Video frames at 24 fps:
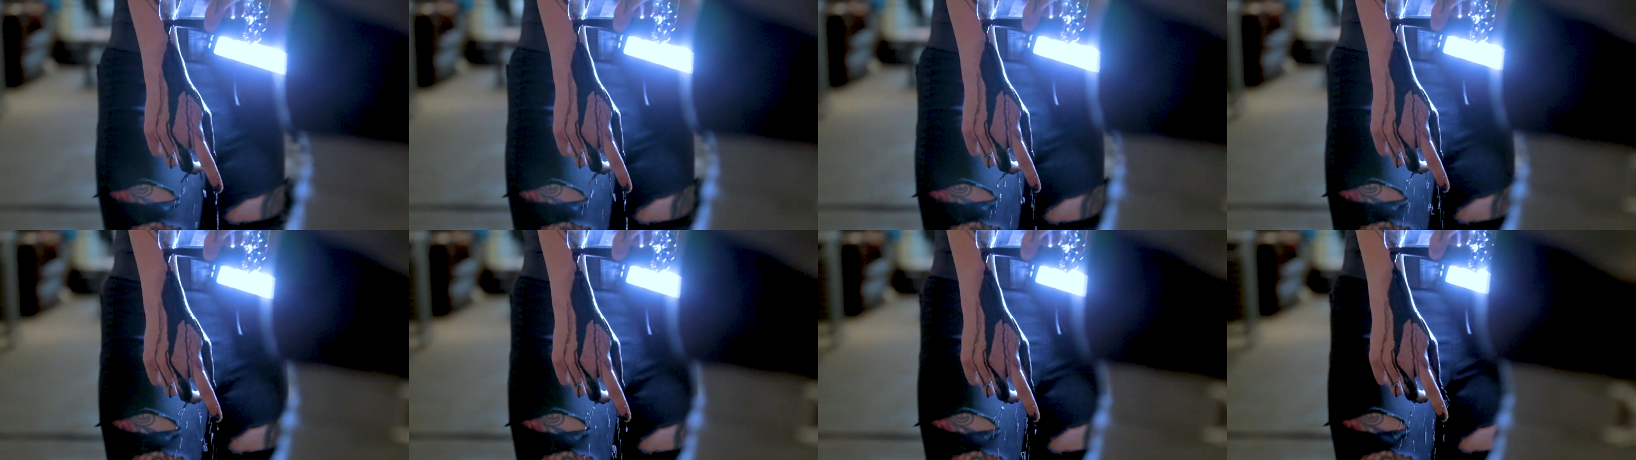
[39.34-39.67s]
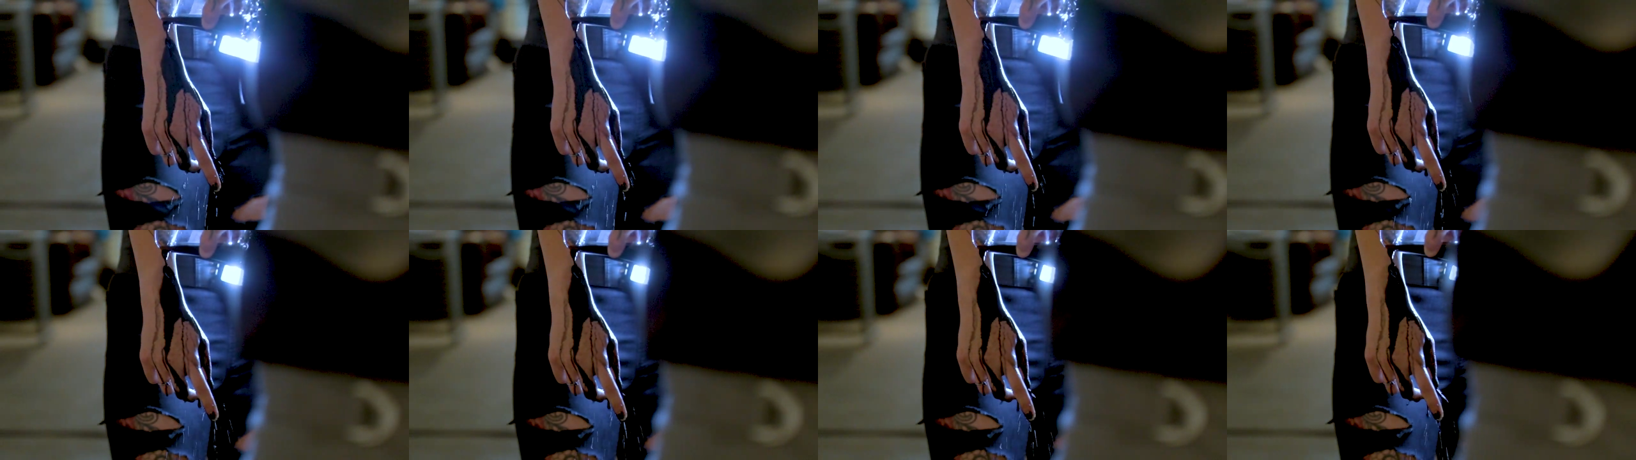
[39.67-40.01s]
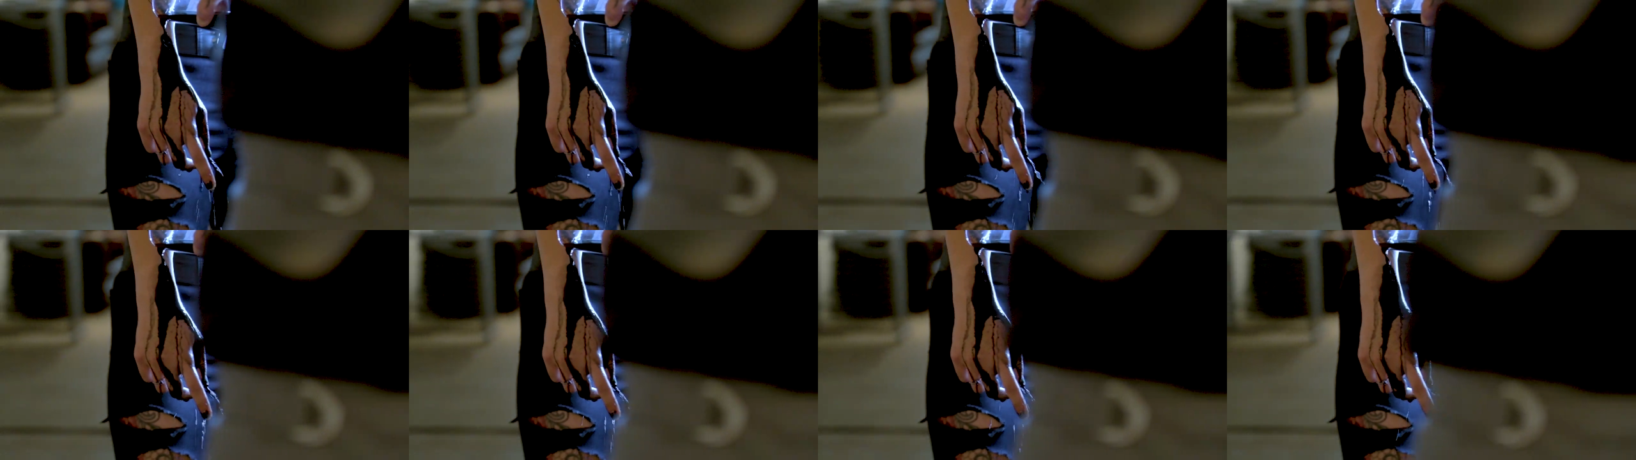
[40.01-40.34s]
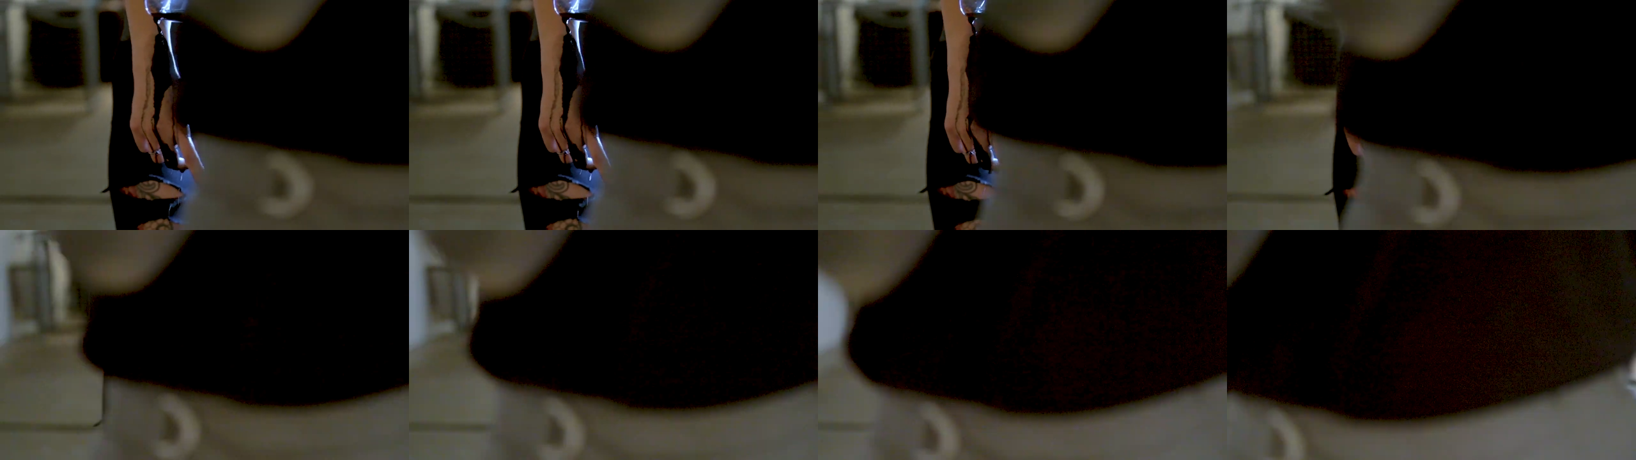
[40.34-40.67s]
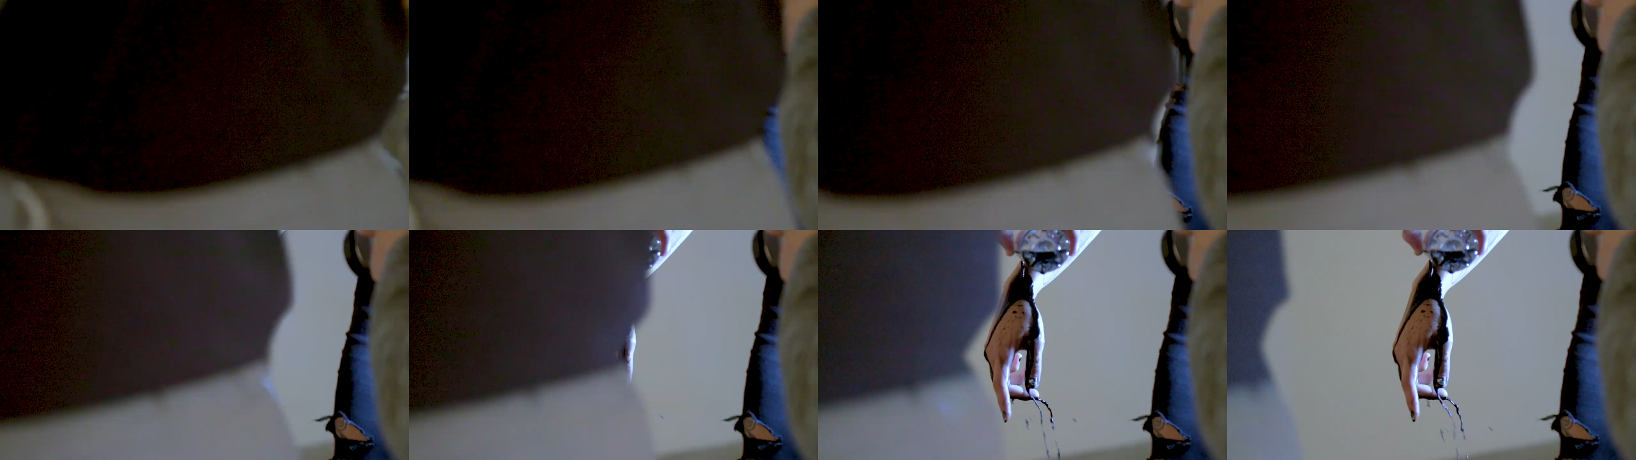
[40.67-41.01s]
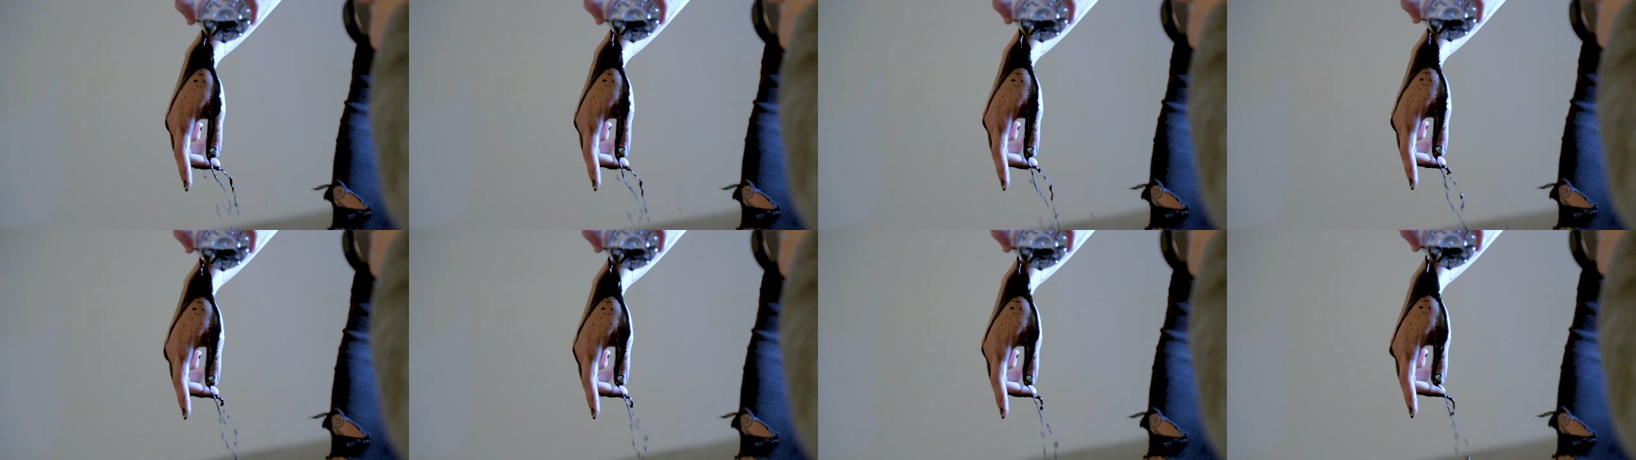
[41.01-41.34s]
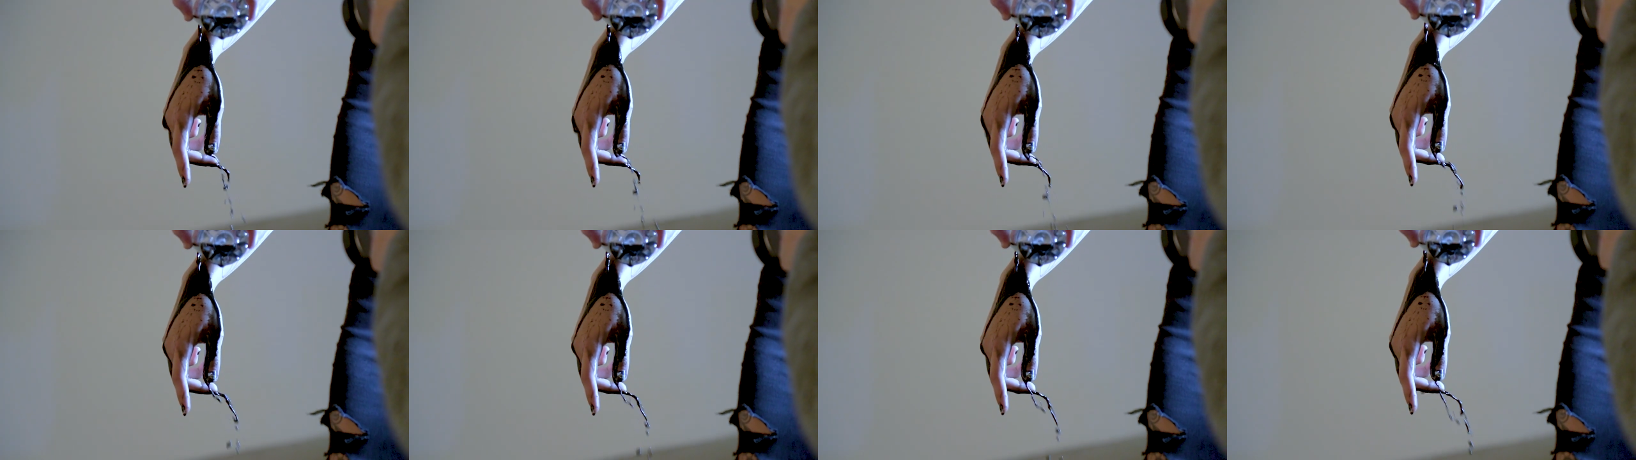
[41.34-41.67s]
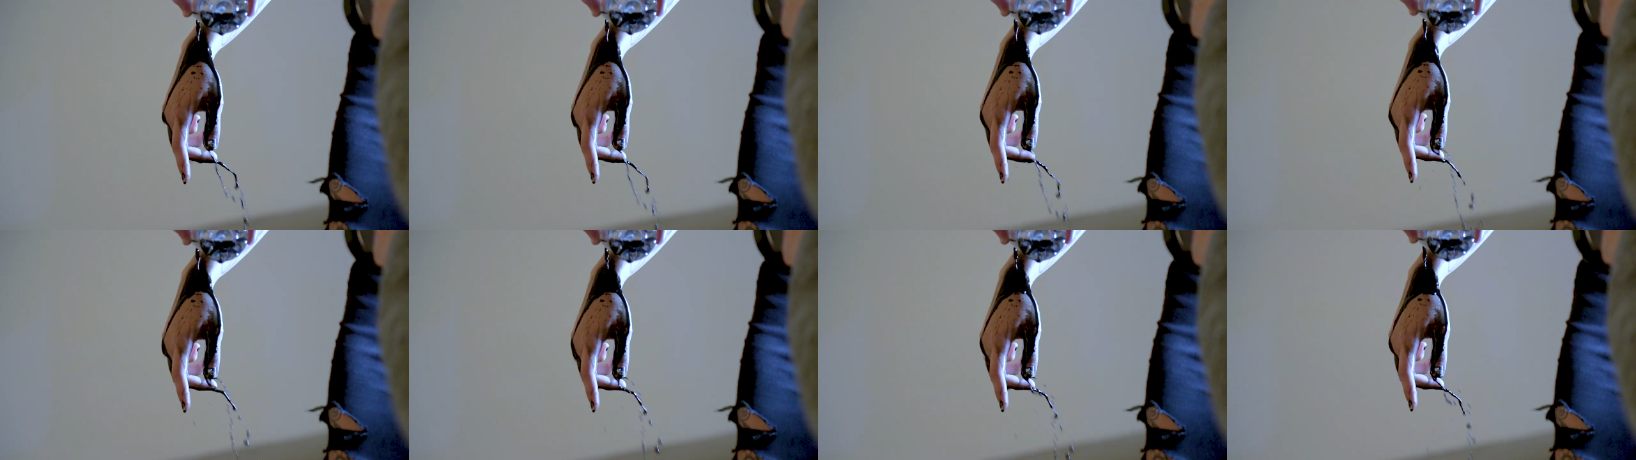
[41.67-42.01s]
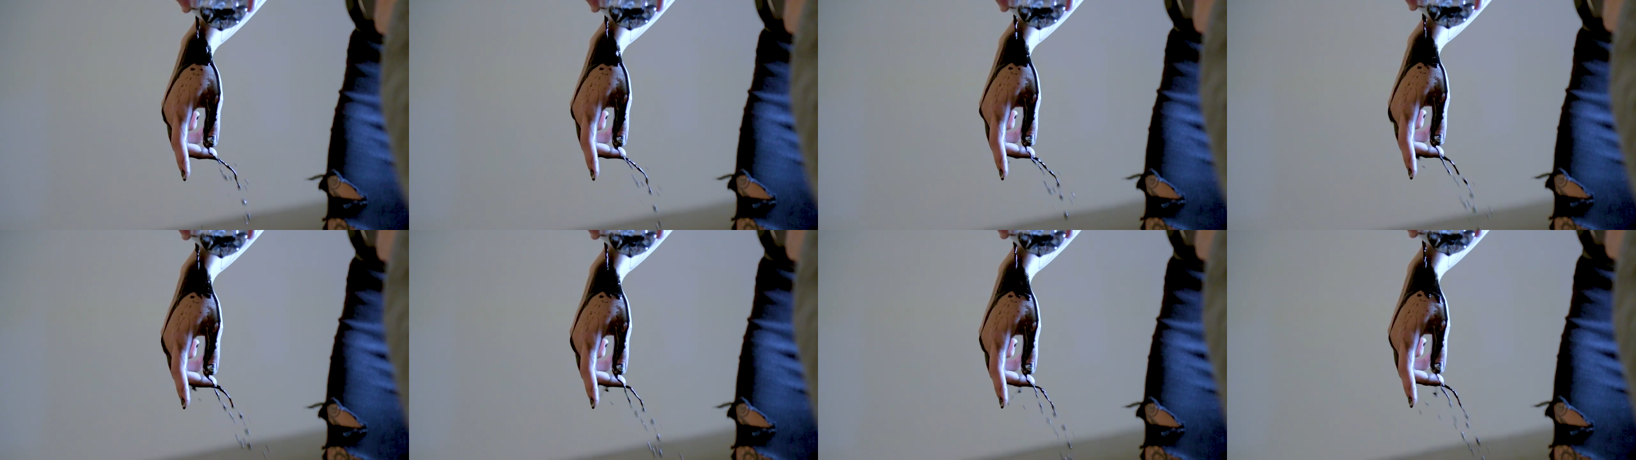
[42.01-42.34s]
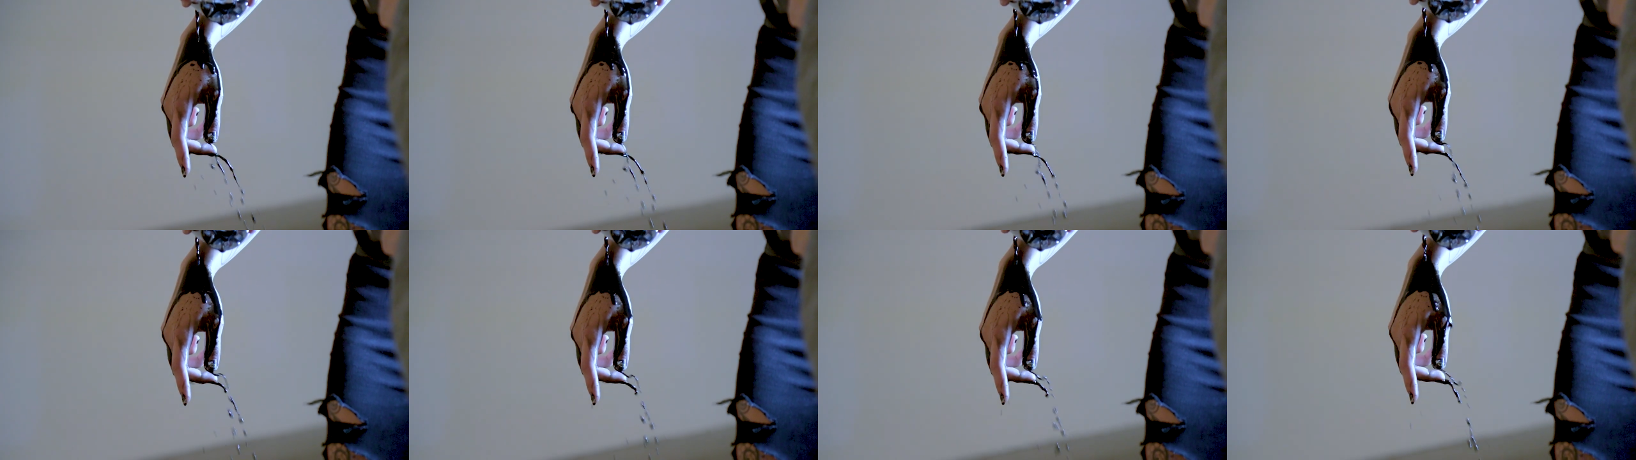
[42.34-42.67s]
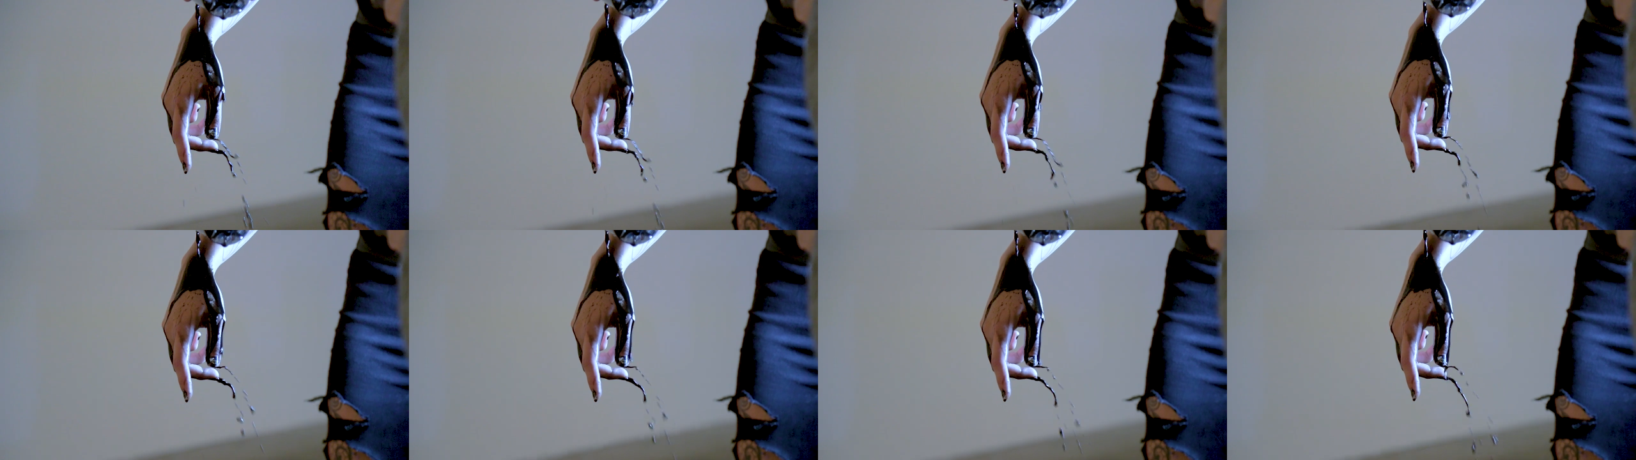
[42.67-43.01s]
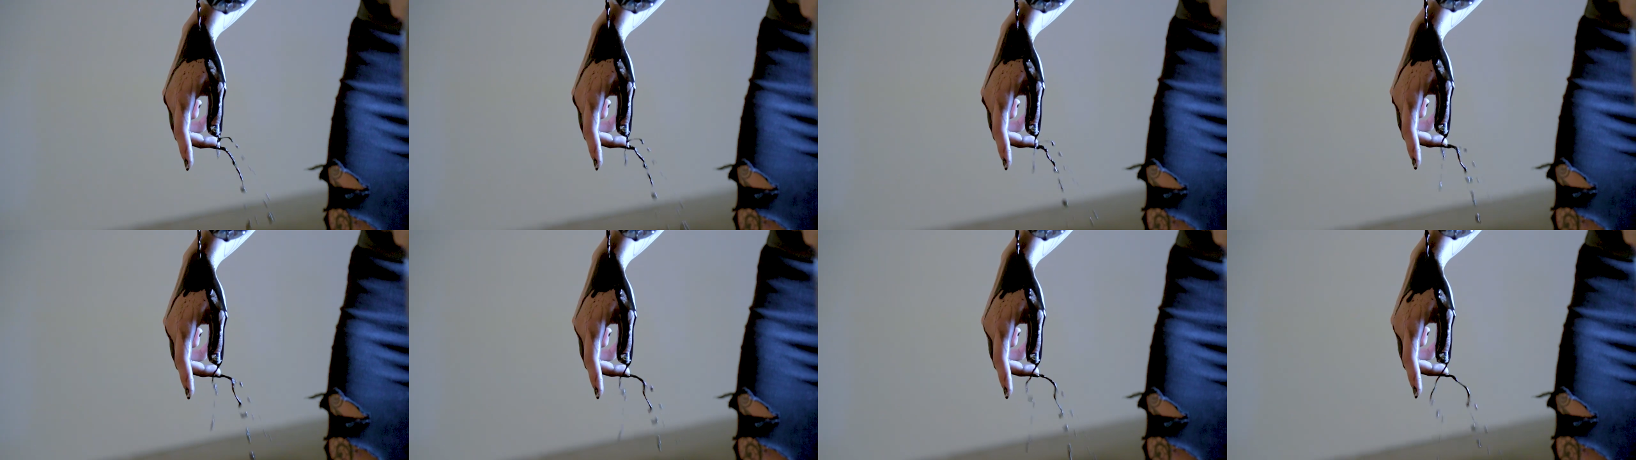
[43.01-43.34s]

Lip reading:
[unreadable: no face in view]